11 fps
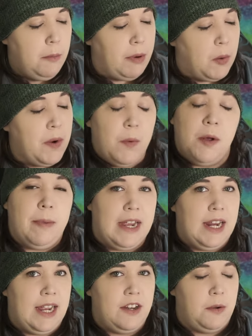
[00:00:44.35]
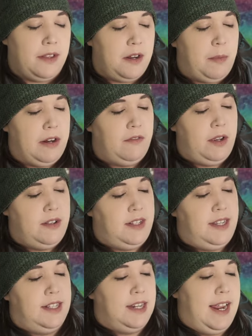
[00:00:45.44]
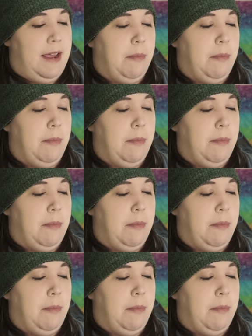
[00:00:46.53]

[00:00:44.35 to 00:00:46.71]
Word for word: But we will be getting into a little bit of Lotus Seeds today,